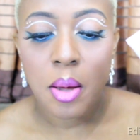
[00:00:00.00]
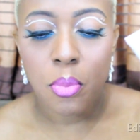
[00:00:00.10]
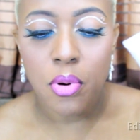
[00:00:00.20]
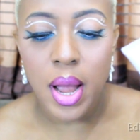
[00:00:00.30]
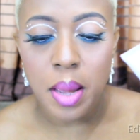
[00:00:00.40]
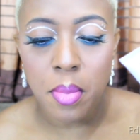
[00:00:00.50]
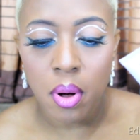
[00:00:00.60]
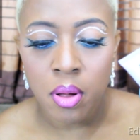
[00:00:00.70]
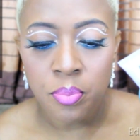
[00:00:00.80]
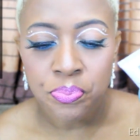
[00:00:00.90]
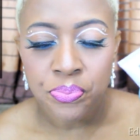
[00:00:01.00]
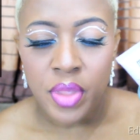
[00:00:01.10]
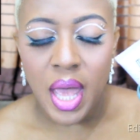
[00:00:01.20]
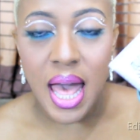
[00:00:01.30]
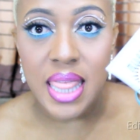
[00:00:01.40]
Primer.
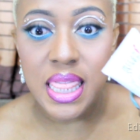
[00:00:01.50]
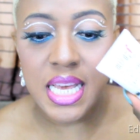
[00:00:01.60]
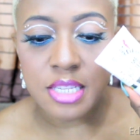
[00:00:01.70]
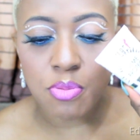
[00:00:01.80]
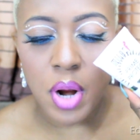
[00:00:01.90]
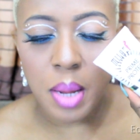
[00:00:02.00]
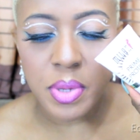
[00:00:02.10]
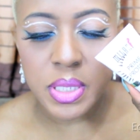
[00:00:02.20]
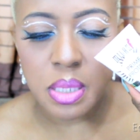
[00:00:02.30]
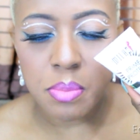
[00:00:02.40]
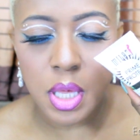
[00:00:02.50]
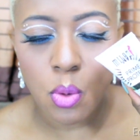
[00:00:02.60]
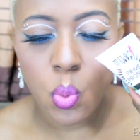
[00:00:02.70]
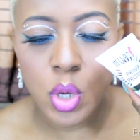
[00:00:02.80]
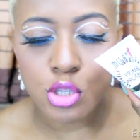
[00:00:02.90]
And this primer to me
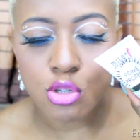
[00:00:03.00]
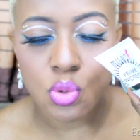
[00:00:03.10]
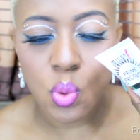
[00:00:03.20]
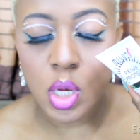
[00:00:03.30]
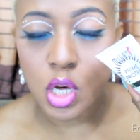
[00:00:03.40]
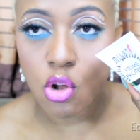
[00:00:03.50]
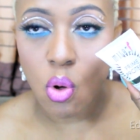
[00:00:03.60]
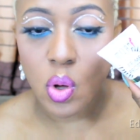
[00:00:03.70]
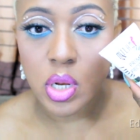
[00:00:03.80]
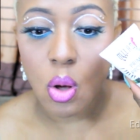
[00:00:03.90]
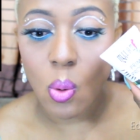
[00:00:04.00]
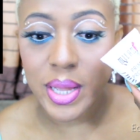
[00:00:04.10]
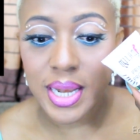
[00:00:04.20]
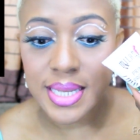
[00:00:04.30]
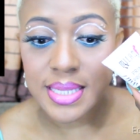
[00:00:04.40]
works so good on
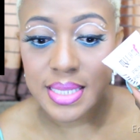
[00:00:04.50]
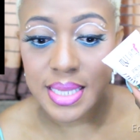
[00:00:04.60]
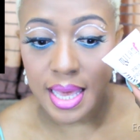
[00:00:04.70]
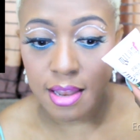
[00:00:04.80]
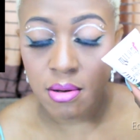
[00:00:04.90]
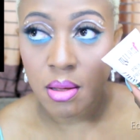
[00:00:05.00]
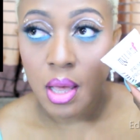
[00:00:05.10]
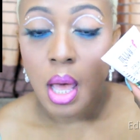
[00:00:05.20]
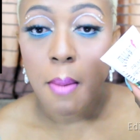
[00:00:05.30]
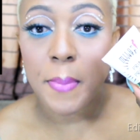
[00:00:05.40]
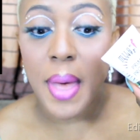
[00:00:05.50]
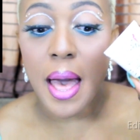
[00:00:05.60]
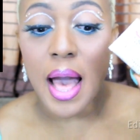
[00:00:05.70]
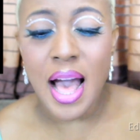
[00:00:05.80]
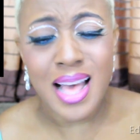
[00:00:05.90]
oily skin.
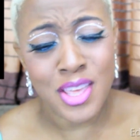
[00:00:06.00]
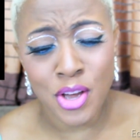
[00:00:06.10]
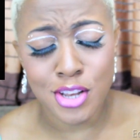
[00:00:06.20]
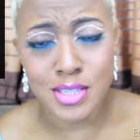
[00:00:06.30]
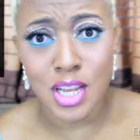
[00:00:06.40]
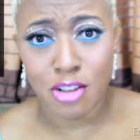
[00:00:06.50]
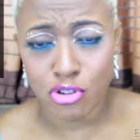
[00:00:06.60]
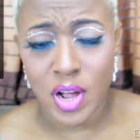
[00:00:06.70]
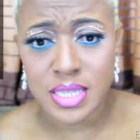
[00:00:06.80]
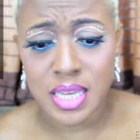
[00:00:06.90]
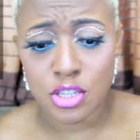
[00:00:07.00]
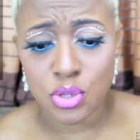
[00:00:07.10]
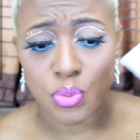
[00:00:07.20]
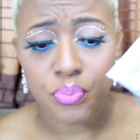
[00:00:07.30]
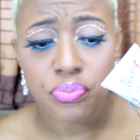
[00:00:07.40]
You could use it on dry skin
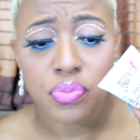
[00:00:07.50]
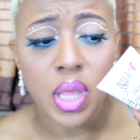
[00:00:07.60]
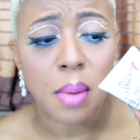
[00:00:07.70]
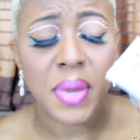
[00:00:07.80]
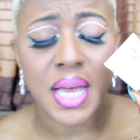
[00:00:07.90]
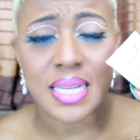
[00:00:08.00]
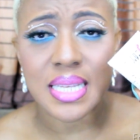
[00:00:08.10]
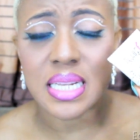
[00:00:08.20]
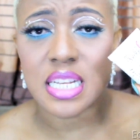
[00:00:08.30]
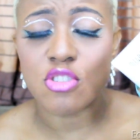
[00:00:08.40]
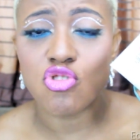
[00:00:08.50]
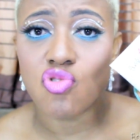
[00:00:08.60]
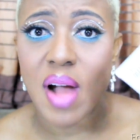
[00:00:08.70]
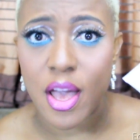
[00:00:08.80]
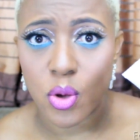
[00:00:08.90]
too, because it doesn't
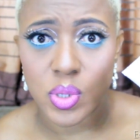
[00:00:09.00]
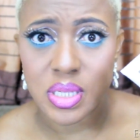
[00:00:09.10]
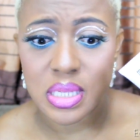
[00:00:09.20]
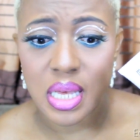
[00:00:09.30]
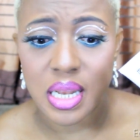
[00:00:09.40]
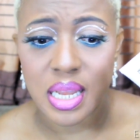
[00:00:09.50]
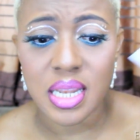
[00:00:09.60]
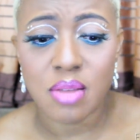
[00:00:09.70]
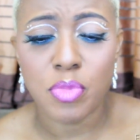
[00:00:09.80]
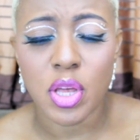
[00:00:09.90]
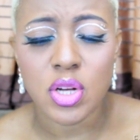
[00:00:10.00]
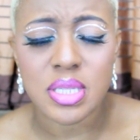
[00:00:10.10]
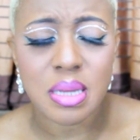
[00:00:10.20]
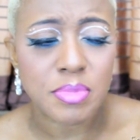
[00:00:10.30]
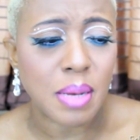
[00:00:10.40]
dry out the skin. Because
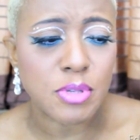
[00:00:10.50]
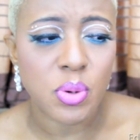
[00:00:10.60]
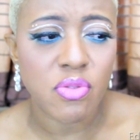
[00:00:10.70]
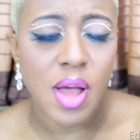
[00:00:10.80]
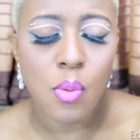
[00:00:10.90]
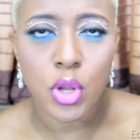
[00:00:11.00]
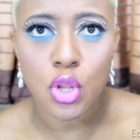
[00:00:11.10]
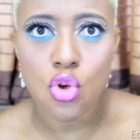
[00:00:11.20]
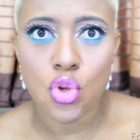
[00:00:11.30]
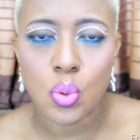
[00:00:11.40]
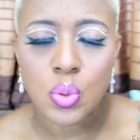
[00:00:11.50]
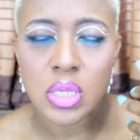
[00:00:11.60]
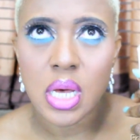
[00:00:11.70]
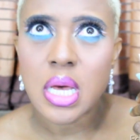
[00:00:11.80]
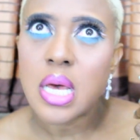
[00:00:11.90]
sometimes you would find when you use
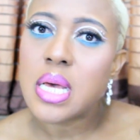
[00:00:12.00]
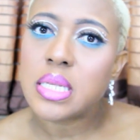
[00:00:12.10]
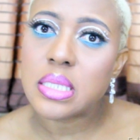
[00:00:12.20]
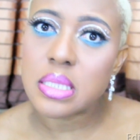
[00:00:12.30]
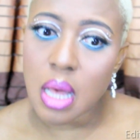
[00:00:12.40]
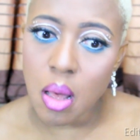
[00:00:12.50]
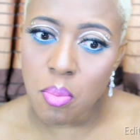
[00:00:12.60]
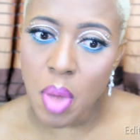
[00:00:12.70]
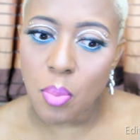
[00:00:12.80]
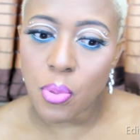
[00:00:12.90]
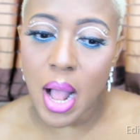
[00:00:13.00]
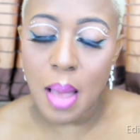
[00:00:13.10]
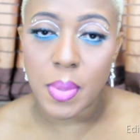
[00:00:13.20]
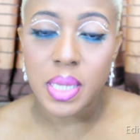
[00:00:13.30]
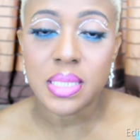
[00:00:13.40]
some
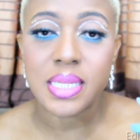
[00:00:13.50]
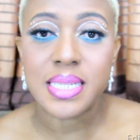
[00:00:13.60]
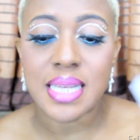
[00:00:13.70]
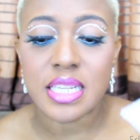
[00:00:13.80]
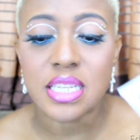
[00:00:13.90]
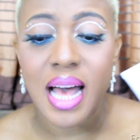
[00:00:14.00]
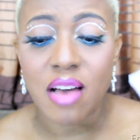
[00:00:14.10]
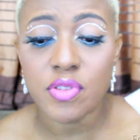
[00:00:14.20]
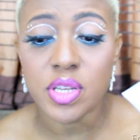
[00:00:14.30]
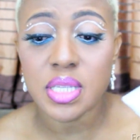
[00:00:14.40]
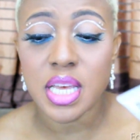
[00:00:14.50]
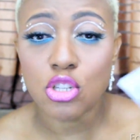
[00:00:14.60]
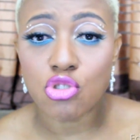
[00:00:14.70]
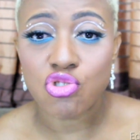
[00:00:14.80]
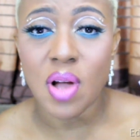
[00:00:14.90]
primers, they tend to have your
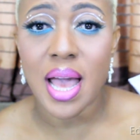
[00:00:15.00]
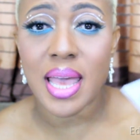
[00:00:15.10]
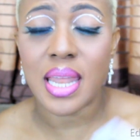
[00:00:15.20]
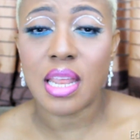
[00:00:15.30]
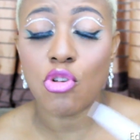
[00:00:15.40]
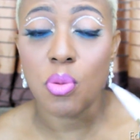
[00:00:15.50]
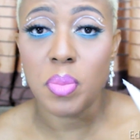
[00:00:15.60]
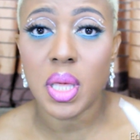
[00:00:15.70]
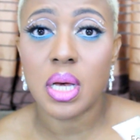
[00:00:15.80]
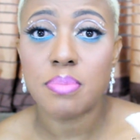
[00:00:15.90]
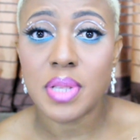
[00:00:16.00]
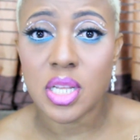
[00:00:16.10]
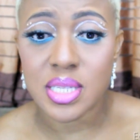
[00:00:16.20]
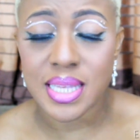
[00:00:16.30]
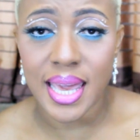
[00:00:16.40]
skin dry and then your makeup
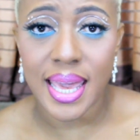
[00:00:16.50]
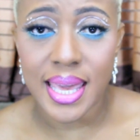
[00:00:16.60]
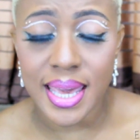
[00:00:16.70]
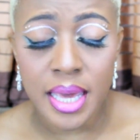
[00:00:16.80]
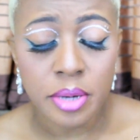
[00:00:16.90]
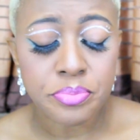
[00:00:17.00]
looks cakey.